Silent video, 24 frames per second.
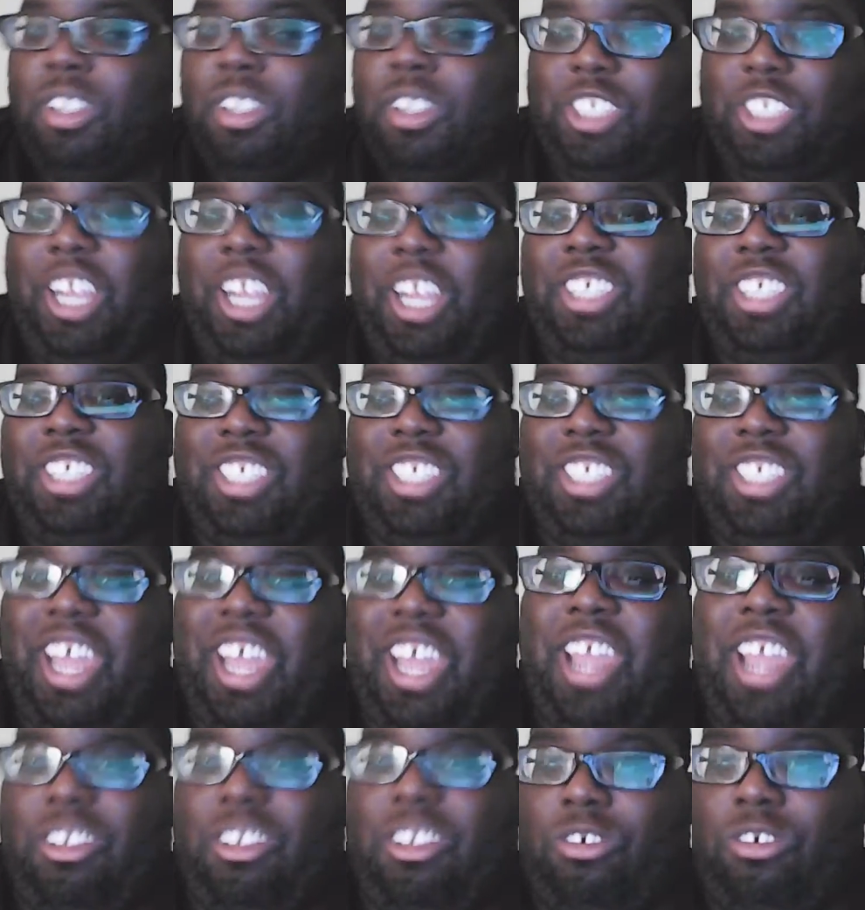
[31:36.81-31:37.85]
Chase
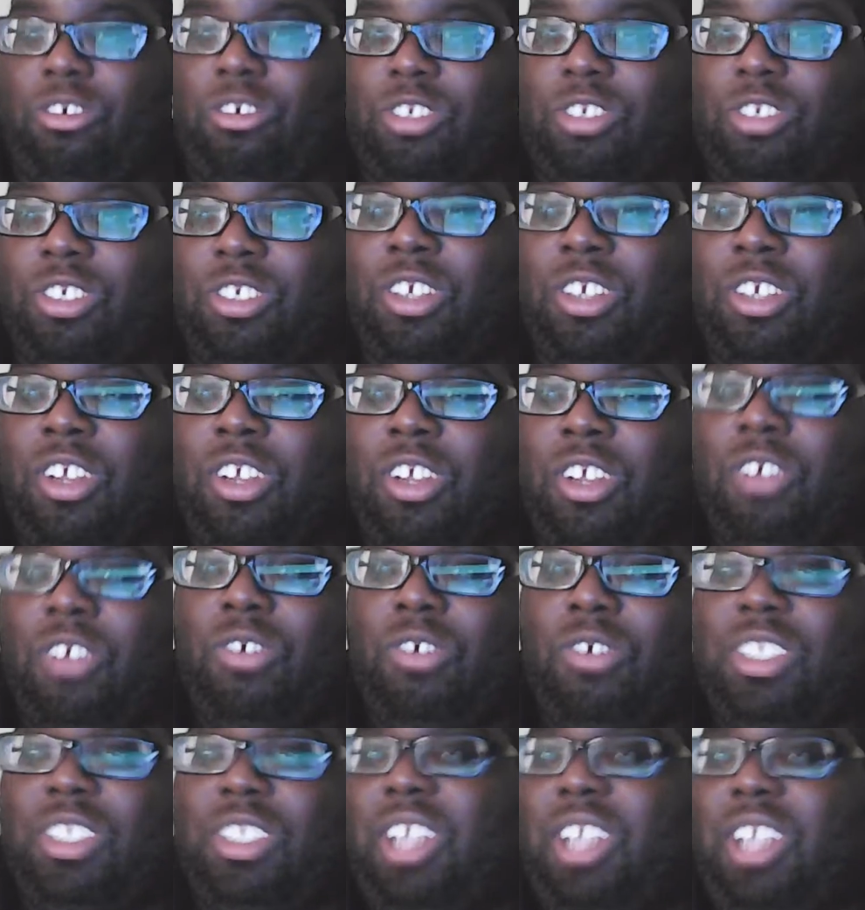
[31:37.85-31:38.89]
Daniels.
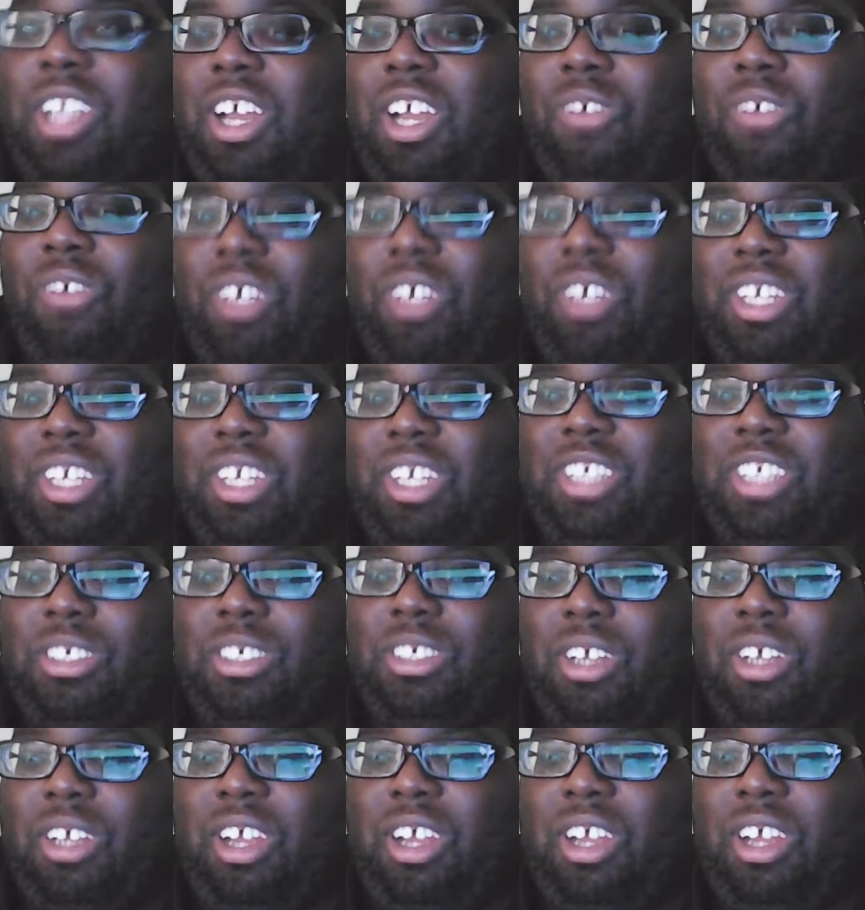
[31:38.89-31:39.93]
What's the other one they
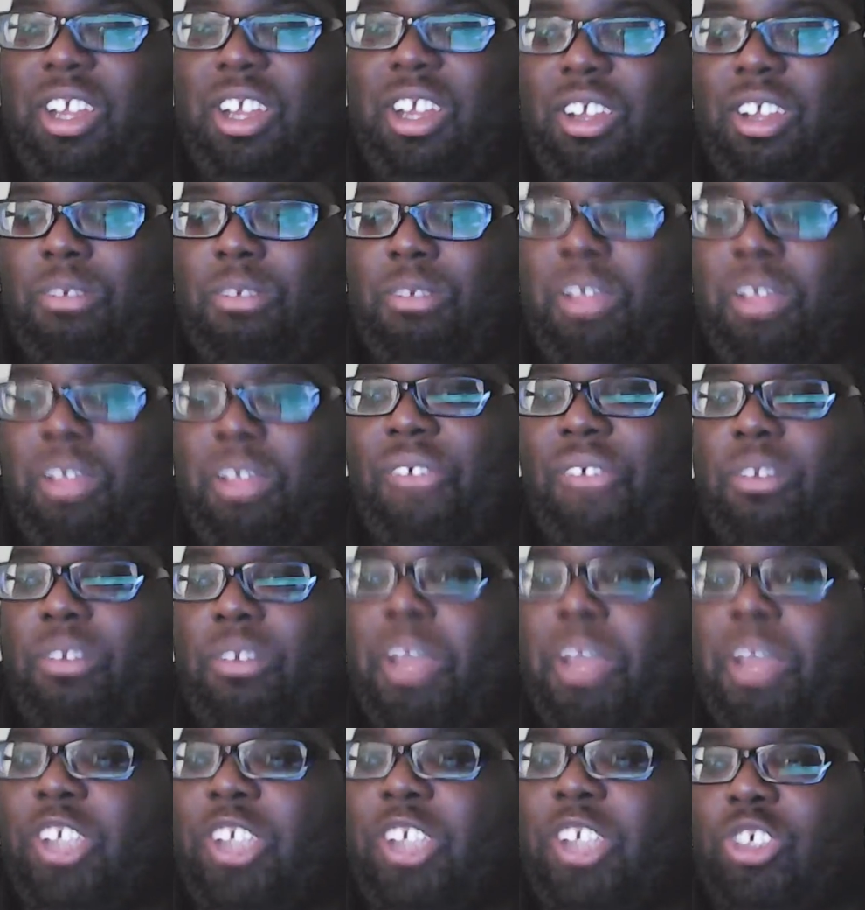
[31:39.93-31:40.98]
play for the
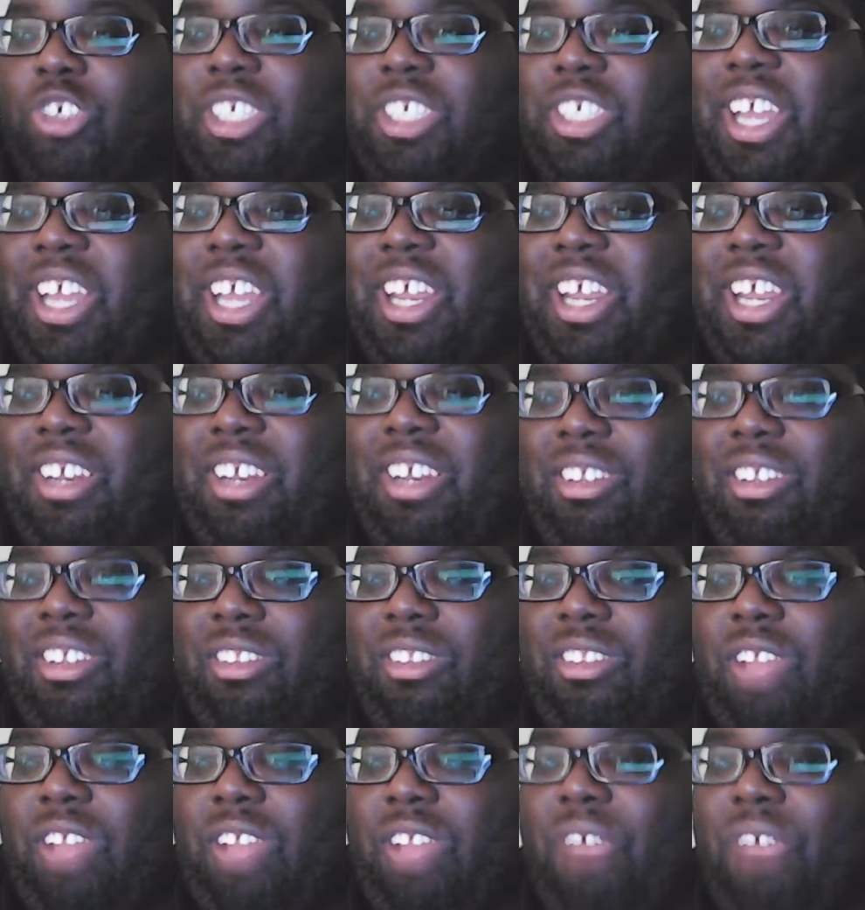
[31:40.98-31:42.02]
Patriots? Had that
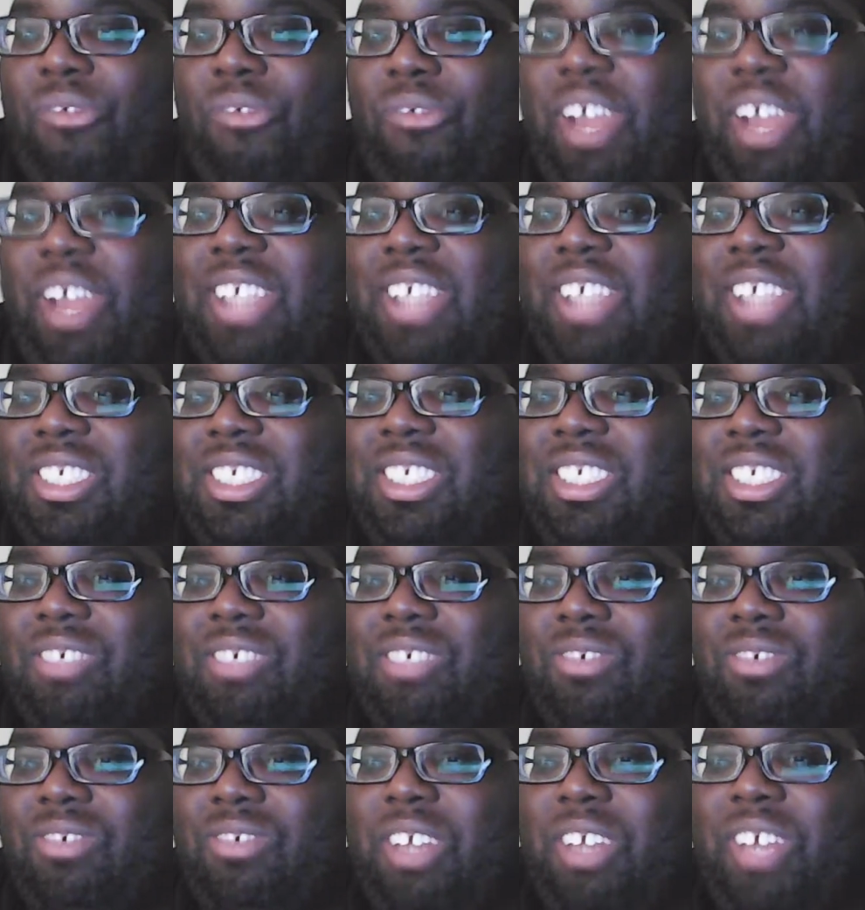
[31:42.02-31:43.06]
11-5
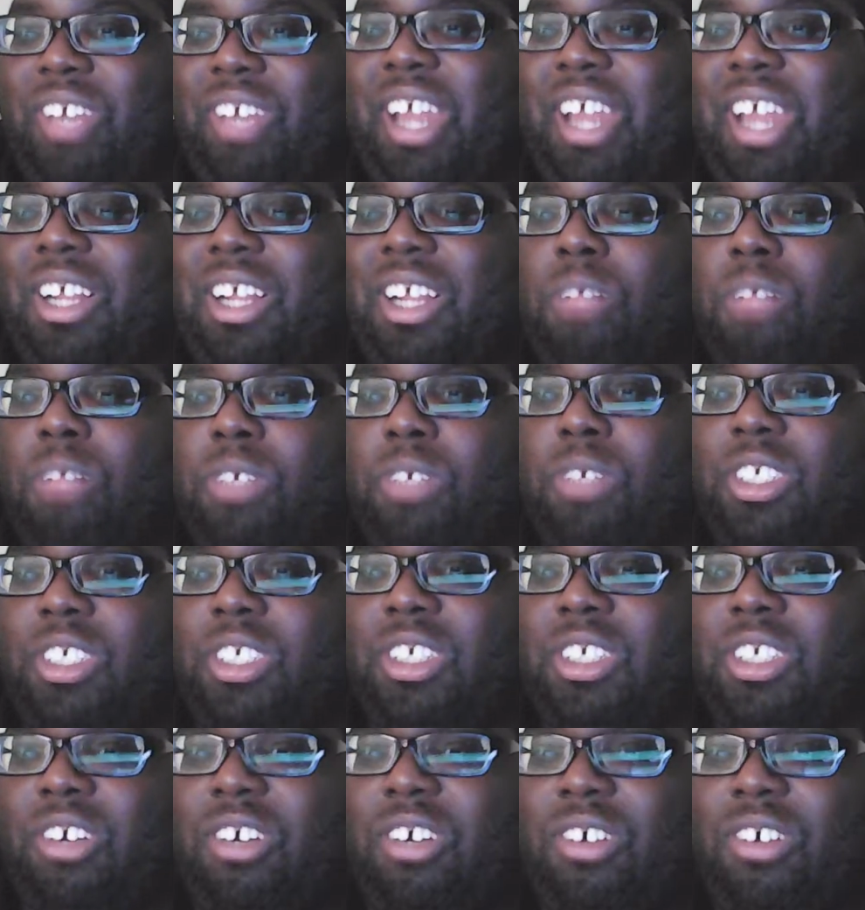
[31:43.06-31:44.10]
season that we had a couple years
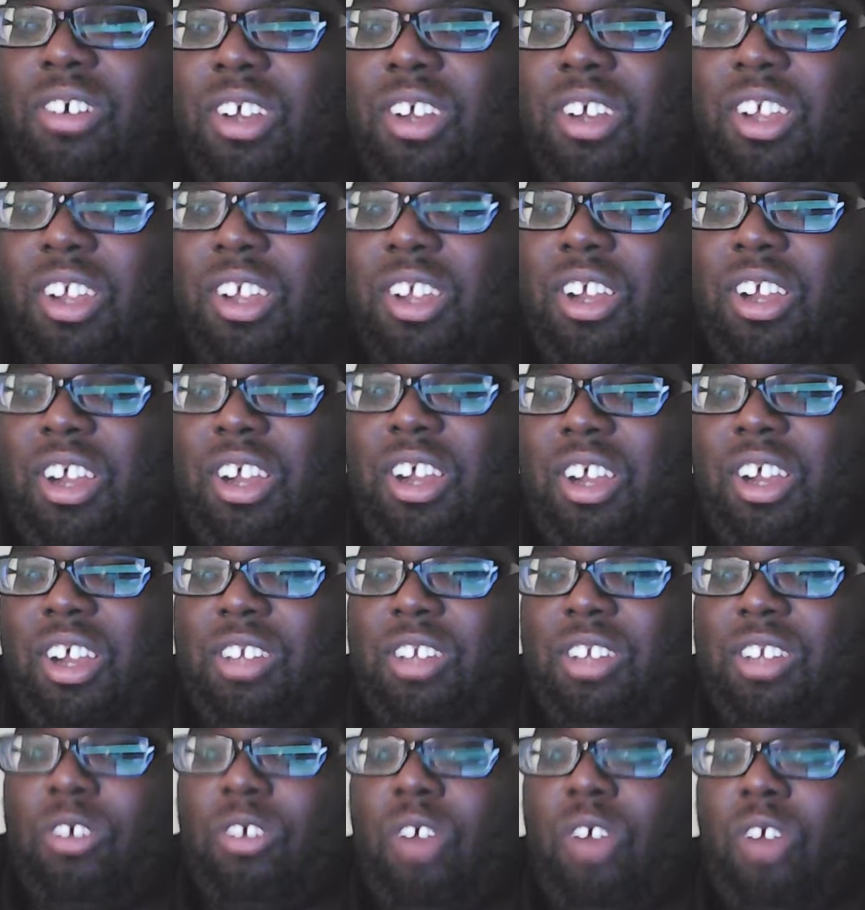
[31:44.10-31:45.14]
ago.
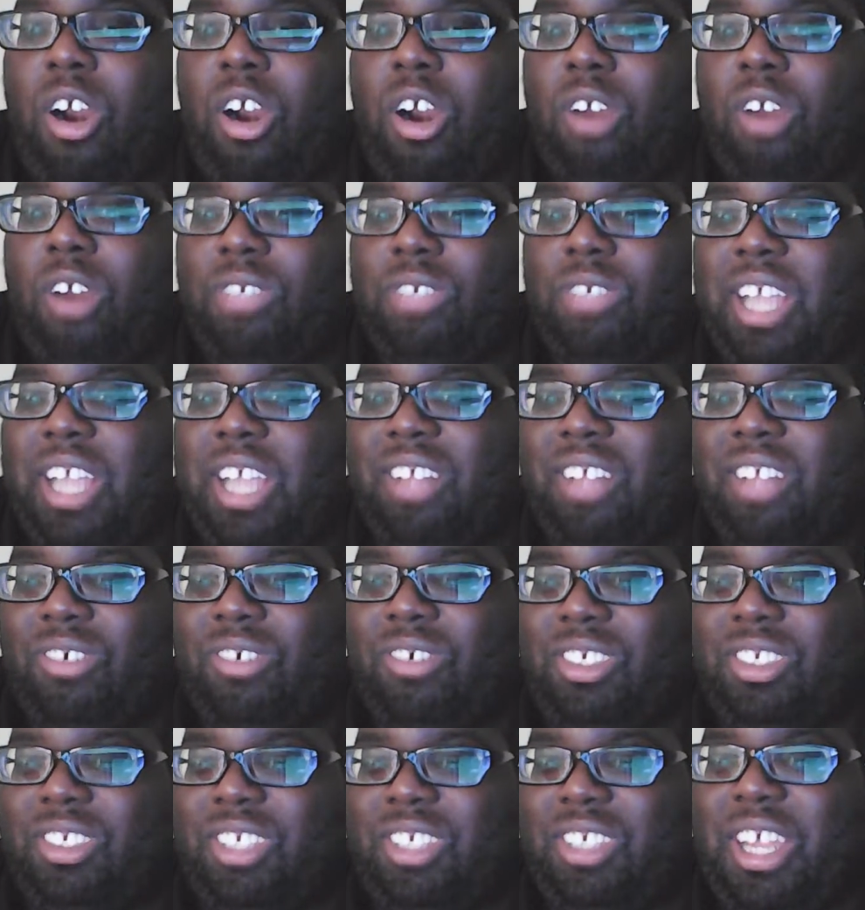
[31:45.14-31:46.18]
No arm talent.
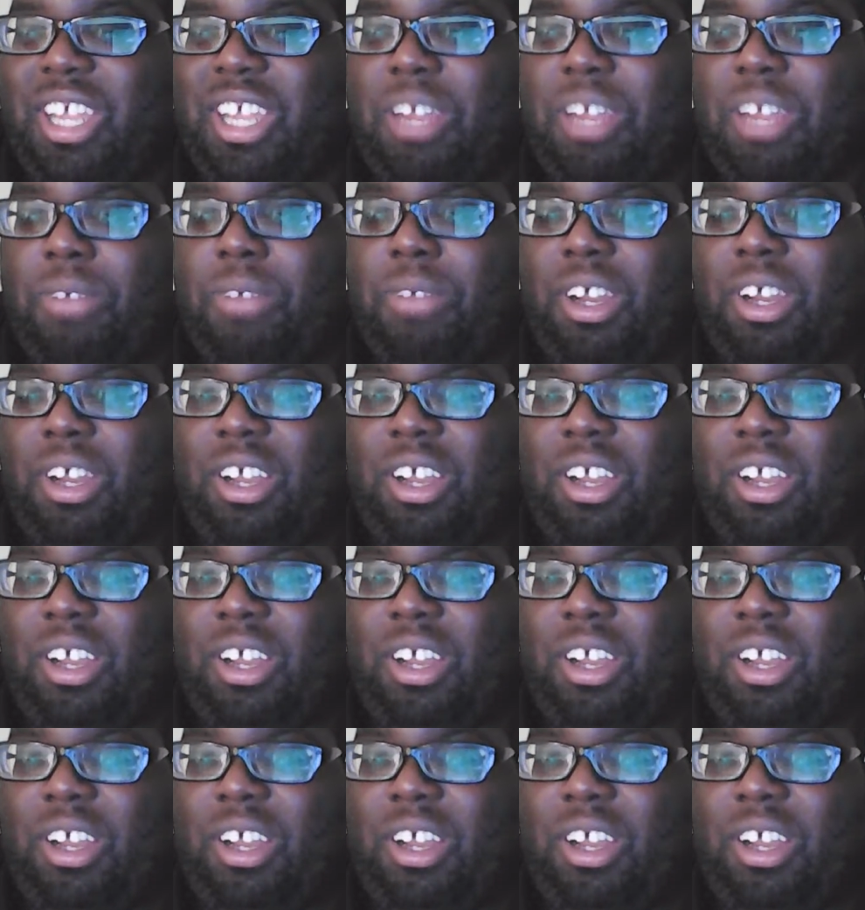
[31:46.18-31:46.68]
What's his name?